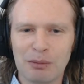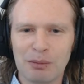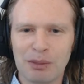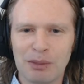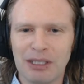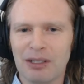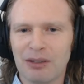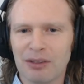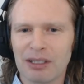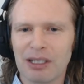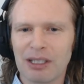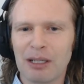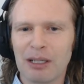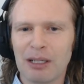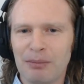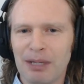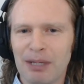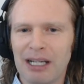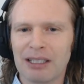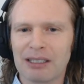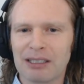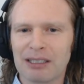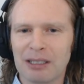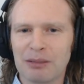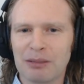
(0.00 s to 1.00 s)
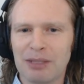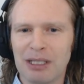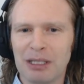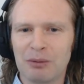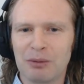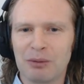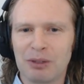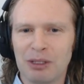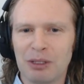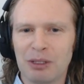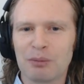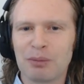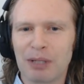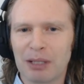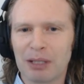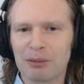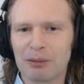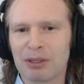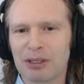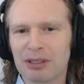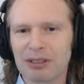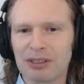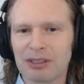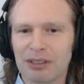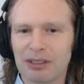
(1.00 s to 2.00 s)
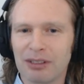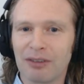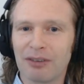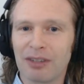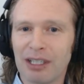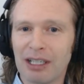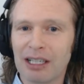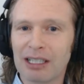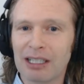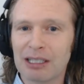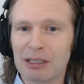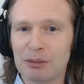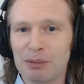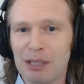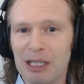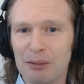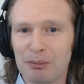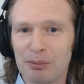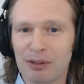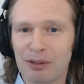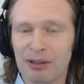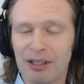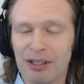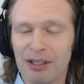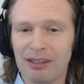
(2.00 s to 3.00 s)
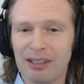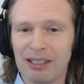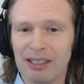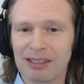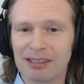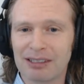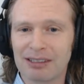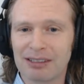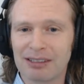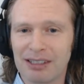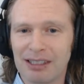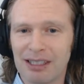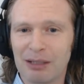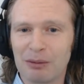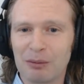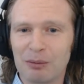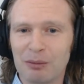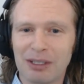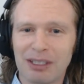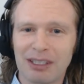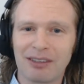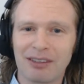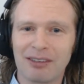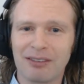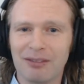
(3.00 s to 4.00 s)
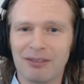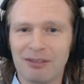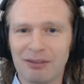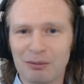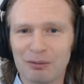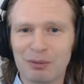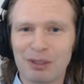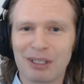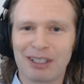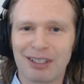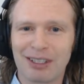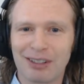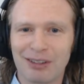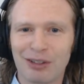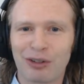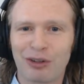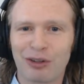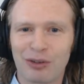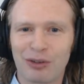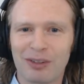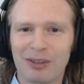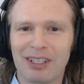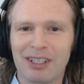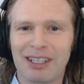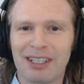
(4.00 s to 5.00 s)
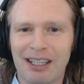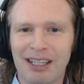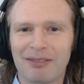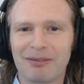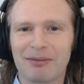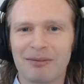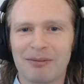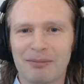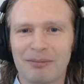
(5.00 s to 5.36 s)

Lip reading: but come back to me when you publish, the next paper on this, and then we can look through it again.